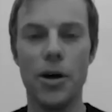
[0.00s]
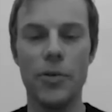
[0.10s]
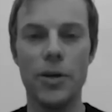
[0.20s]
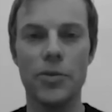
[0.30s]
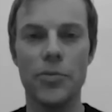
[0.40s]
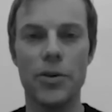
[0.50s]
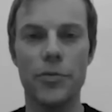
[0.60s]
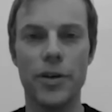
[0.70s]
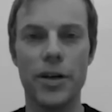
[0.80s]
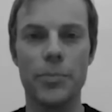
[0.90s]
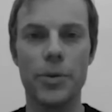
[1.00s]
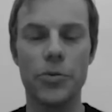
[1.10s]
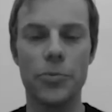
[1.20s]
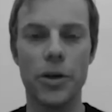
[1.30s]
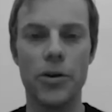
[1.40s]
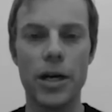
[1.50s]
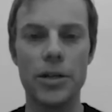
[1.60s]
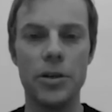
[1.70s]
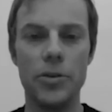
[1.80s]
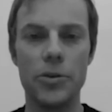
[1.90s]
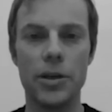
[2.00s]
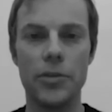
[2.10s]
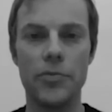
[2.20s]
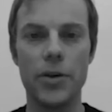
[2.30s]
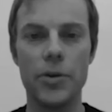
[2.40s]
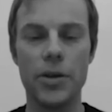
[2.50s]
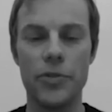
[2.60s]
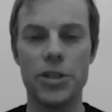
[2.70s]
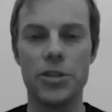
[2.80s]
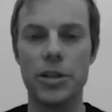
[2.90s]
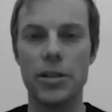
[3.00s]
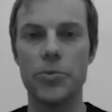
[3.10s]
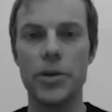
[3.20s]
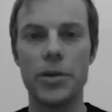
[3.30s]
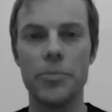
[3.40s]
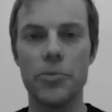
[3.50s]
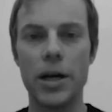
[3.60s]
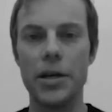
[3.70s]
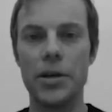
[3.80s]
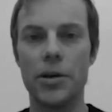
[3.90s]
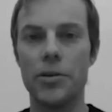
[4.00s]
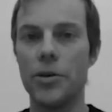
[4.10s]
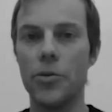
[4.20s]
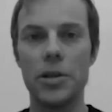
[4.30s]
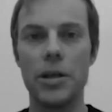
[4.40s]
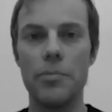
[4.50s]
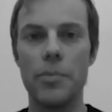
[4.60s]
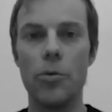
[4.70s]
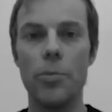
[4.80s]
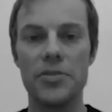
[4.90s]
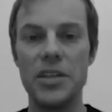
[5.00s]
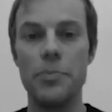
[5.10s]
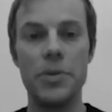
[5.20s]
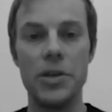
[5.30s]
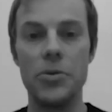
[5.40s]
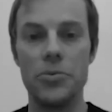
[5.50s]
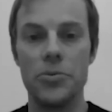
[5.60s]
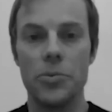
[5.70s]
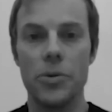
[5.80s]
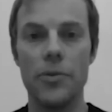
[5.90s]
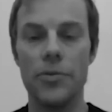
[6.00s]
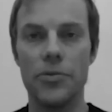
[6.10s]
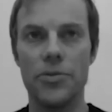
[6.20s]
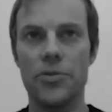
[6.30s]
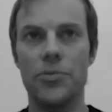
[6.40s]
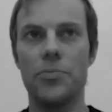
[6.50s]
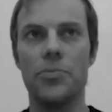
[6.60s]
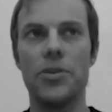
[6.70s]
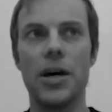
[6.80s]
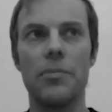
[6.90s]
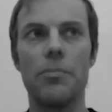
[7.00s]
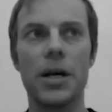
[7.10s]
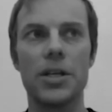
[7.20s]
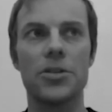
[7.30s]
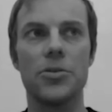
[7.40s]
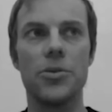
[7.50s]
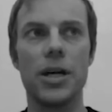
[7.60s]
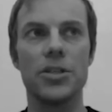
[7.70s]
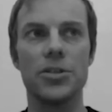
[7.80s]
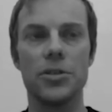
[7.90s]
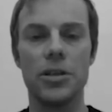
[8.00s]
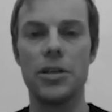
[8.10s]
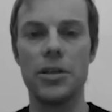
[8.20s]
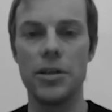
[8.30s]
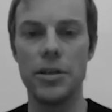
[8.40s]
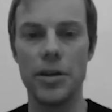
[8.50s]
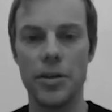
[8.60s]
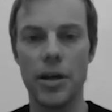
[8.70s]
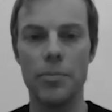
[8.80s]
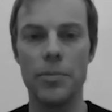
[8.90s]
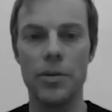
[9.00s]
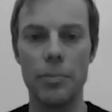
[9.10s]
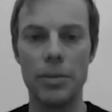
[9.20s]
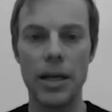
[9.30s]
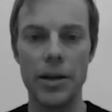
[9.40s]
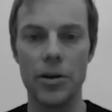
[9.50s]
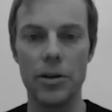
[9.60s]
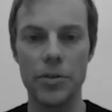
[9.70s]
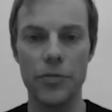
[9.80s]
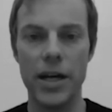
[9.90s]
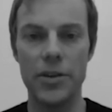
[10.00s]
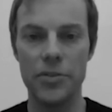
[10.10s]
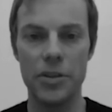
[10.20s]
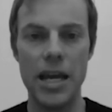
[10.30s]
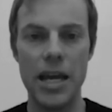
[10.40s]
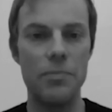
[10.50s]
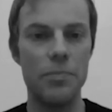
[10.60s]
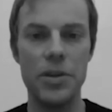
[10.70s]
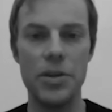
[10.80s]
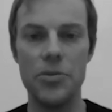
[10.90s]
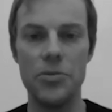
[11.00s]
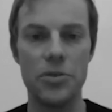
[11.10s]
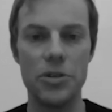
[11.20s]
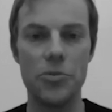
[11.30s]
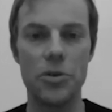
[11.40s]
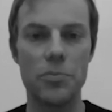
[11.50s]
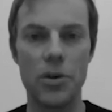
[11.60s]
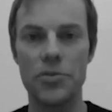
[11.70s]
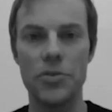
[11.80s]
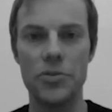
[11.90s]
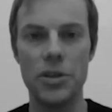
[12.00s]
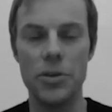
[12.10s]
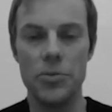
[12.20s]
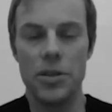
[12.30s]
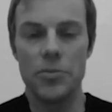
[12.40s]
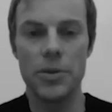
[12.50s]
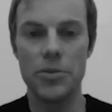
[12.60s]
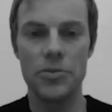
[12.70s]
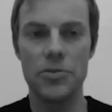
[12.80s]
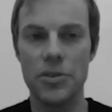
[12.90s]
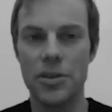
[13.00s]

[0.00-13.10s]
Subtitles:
I think it's very fair, because we are actually looking at very efficient algorithms running on only mobile CPUs. So we haven't done much to actually apply all these fancy NPUs and neural processing units, because